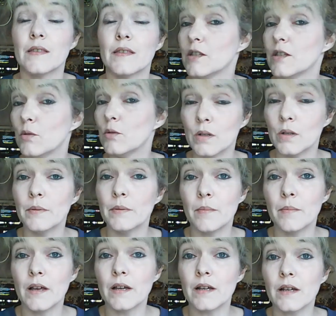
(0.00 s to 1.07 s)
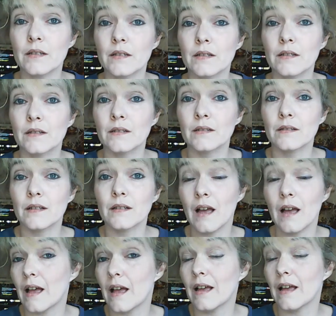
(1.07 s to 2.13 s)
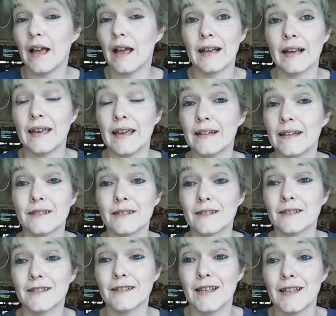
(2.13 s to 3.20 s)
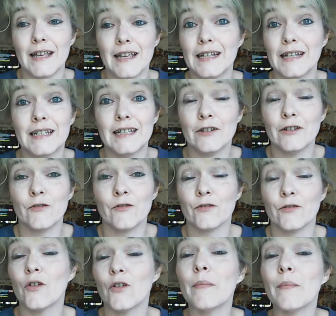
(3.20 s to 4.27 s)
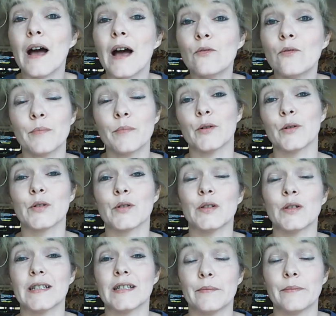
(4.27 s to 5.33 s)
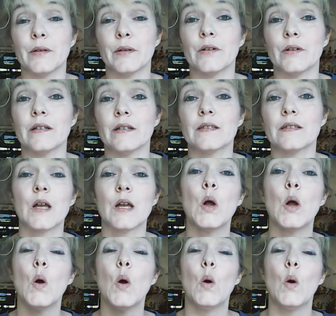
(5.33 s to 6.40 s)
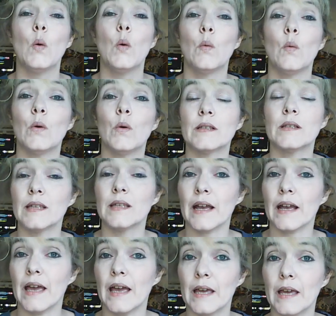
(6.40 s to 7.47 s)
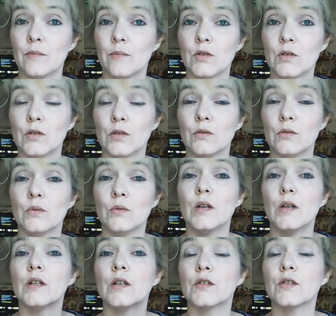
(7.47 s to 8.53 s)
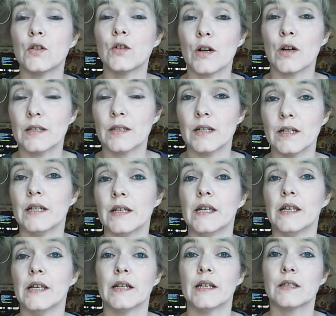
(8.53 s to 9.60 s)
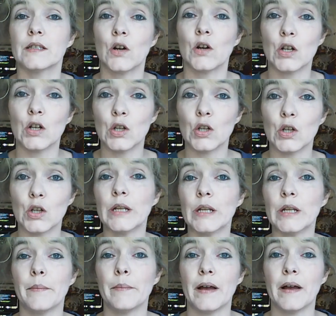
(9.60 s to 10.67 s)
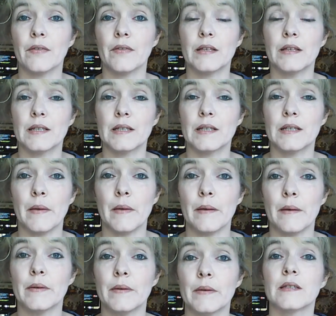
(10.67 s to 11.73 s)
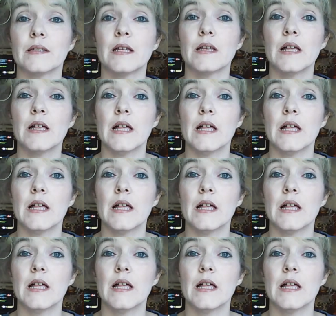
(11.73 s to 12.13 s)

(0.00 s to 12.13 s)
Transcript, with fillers: then you will be blessed. I, I can't say any different from my own personal experience. Once I came to start studying and start learning about these commandments